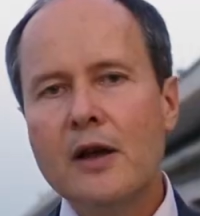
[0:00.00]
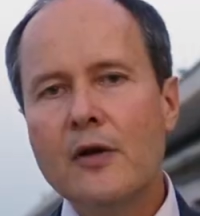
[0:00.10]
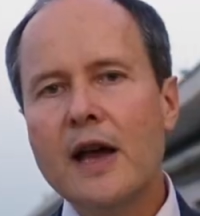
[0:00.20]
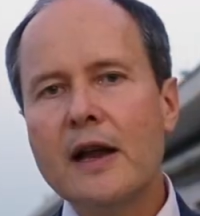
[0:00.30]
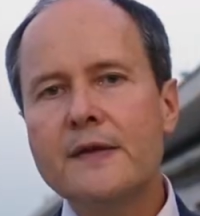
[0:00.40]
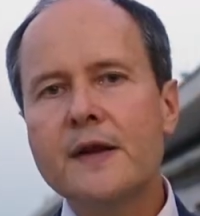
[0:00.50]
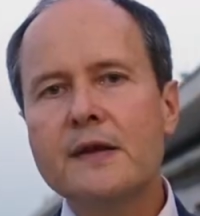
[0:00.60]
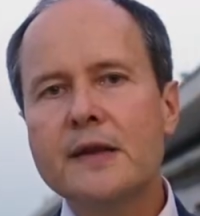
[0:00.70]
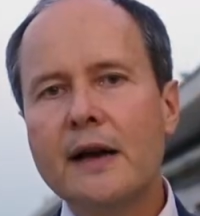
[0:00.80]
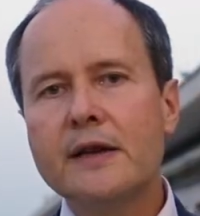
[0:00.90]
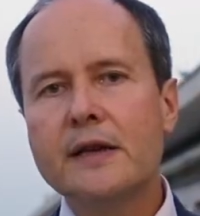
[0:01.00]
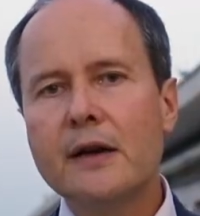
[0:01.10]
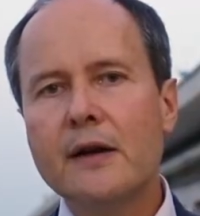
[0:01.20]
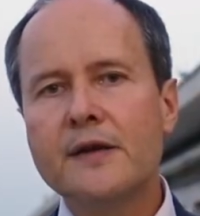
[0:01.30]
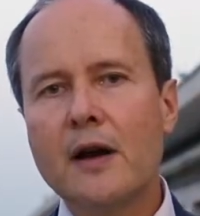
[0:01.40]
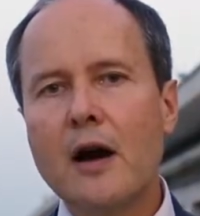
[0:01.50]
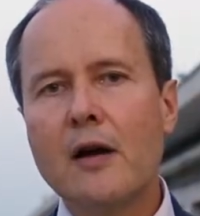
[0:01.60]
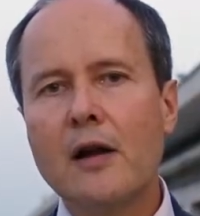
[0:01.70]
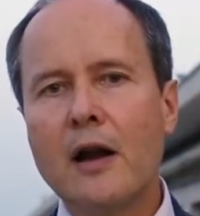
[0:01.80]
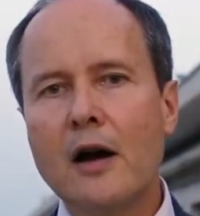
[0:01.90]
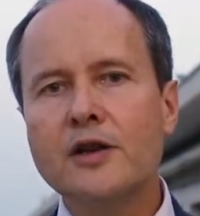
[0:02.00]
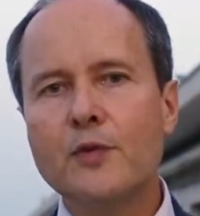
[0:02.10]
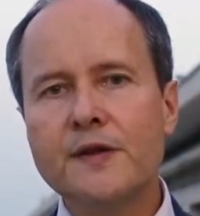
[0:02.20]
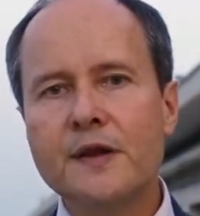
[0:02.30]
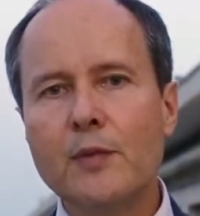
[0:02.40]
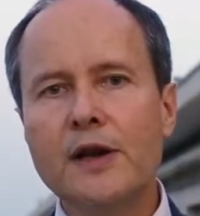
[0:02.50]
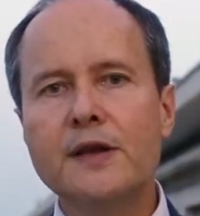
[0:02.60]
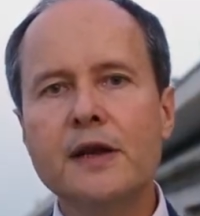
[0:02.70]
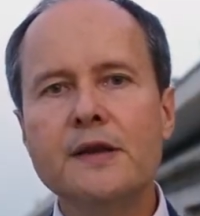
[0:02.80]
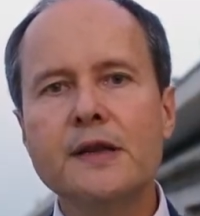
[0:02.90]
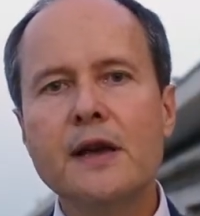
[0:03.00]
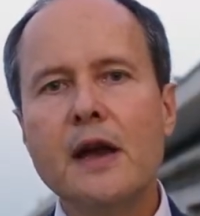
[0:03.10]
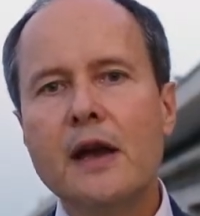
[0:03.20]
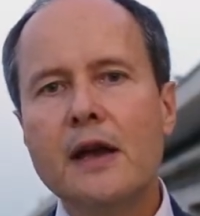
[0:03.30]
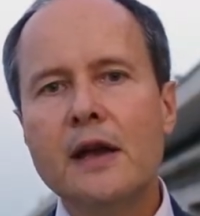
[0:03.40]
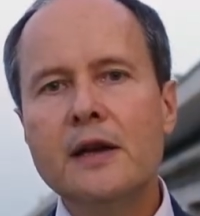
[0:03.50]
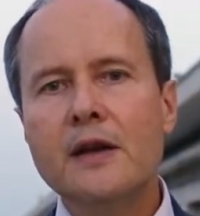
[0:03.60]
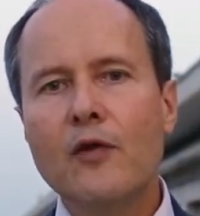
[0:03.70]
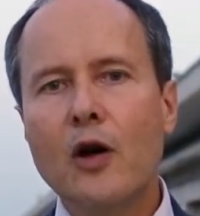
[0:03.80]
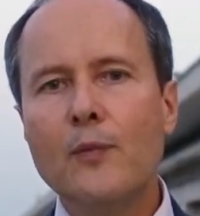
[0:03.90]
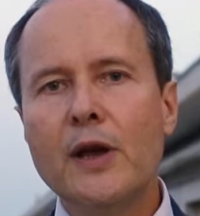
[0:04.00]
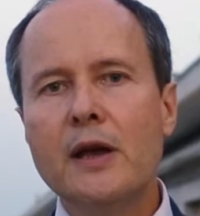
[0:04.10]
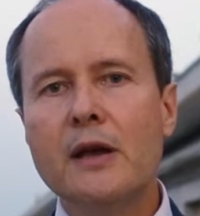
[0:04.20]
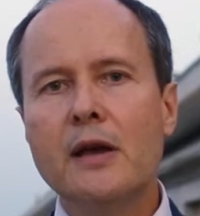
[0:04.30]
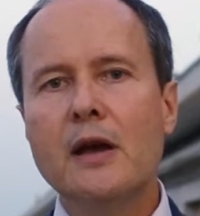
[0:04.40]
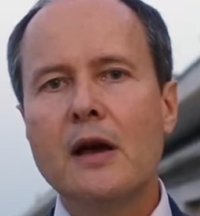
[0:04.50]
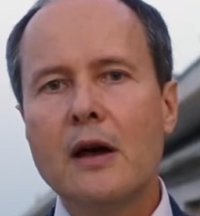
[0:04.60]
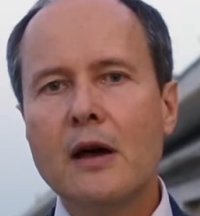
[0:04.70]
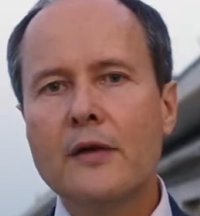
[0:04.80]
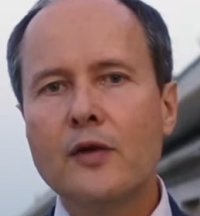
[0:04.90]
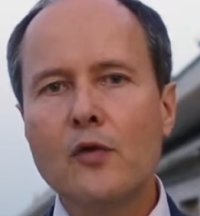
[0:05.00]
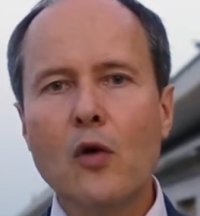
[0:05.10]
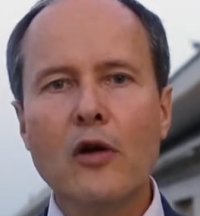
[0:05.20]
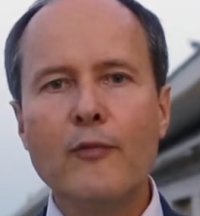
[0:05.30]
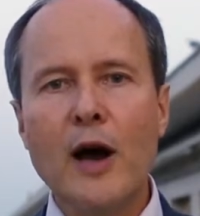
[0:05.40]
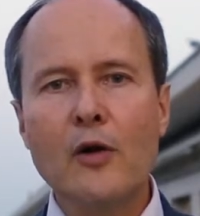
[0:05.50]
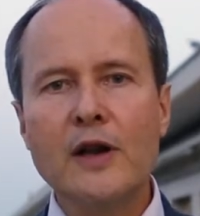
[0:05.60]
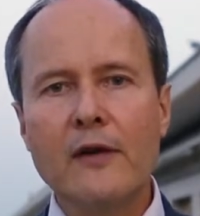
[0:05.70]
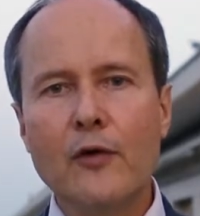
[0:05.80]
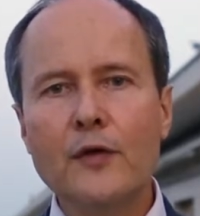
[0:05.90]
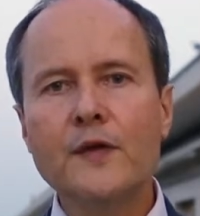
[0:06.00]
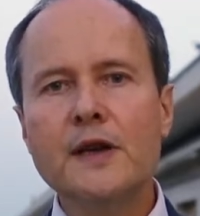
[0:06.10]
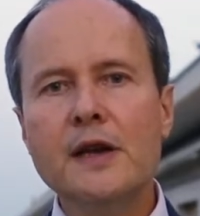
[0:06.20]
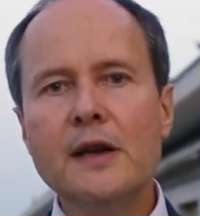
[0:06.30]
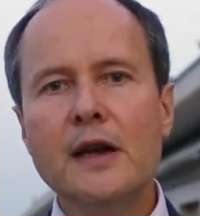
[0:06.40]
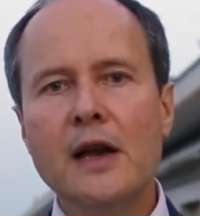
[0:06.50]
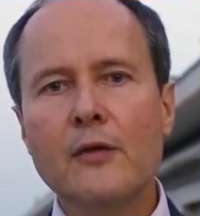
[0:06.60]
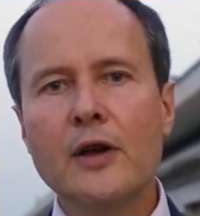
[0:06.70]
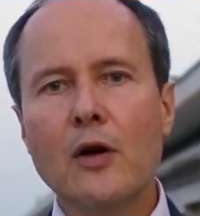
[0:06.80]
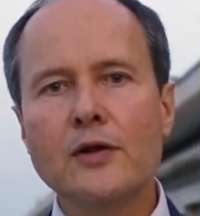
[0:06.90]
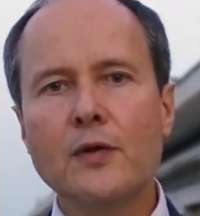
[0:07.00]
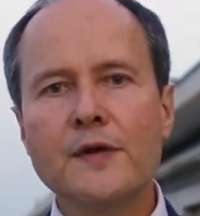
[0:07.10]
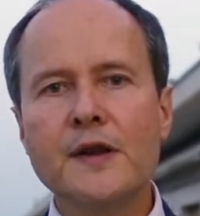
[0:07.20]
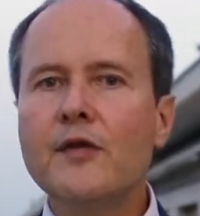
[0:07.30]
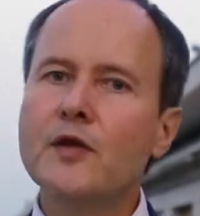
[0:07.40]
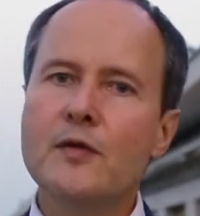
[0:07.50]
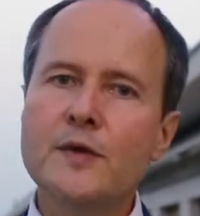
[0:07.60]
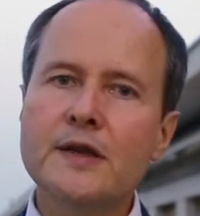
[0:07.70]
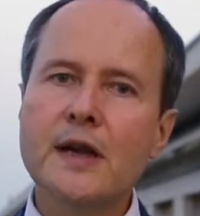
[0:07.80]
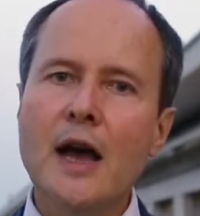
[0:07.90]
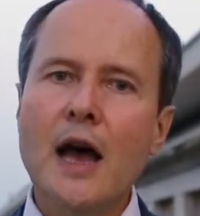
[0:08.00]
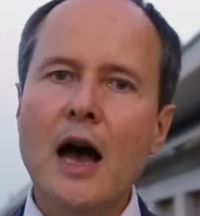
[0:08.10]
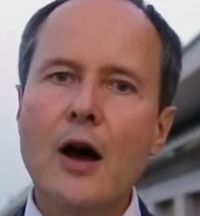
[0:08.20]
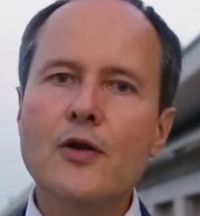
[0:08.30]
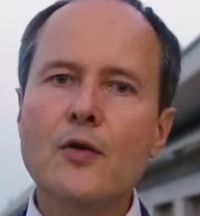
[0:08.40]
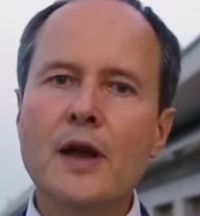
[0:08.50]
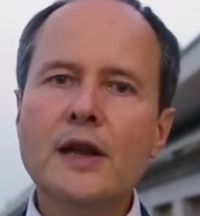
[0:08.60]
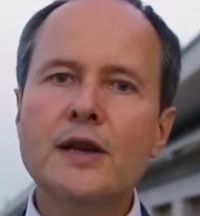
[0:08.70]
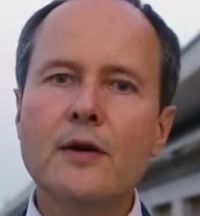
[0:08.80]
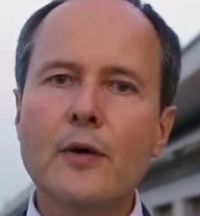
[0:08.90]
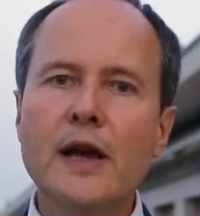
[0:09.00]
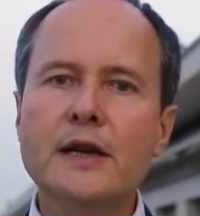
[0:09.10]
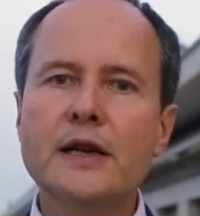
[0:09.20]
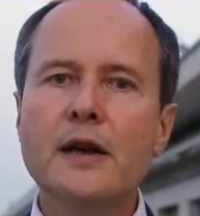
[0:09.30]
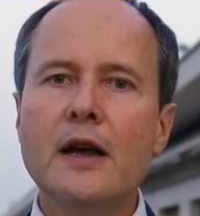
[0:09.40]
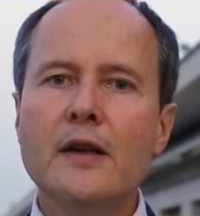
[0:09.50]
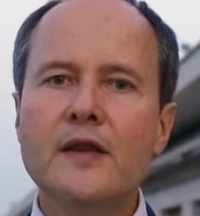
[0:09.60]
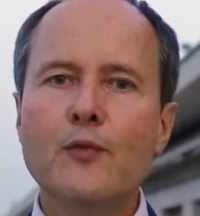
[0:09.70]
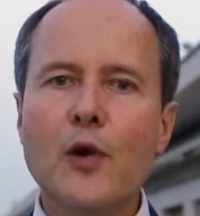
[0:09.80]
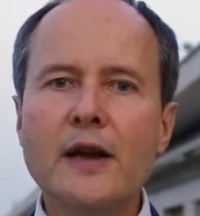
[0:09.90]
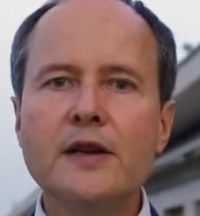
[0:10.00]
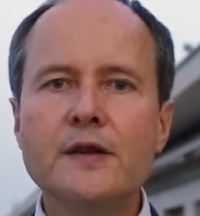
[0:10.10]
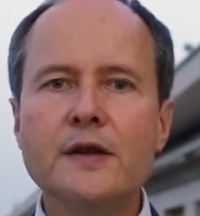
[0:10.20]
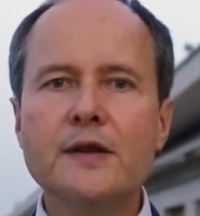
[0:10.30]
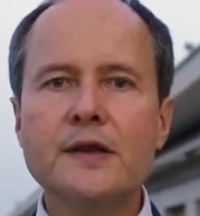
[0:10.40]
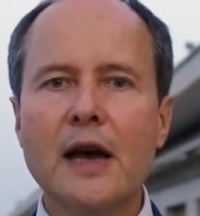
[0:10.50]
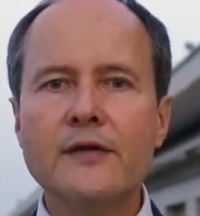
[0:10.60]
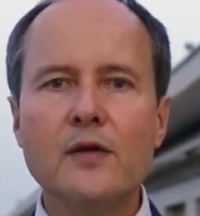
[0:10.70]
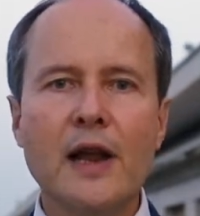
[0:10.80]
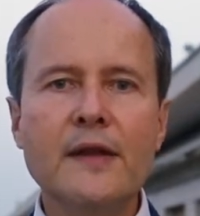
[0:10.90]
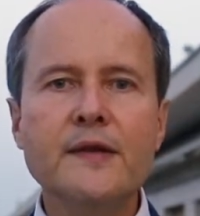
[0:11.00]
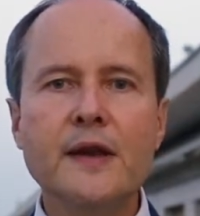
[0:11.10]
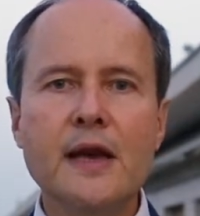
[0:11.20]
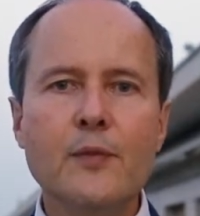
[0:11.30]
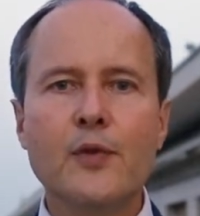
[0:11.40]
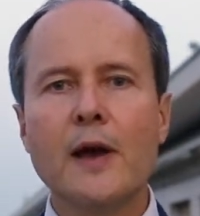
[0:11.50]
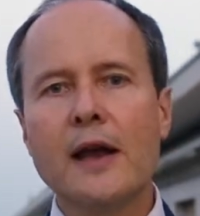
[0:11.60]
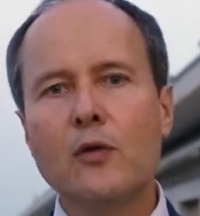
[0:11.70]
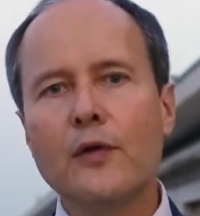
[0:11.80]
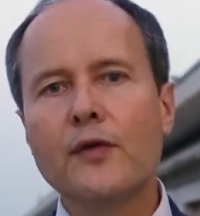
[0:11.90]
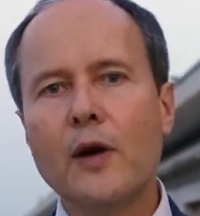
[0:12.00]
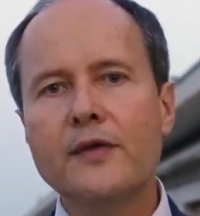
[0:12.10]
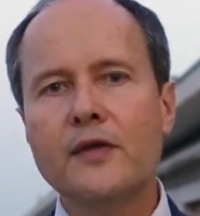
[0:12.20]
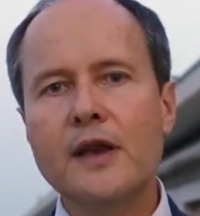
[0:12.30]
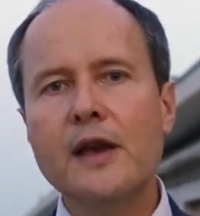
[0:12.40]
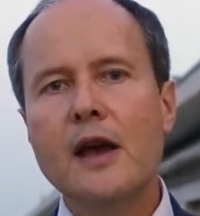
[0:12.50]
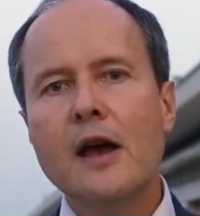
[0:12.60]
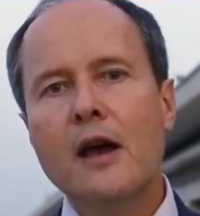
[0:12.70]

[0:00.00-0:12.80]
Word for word: Here again, I think that there are large possibilities in developing the role of biodiversity in agricultural systems, how you integrate the practices at the landscape and also at the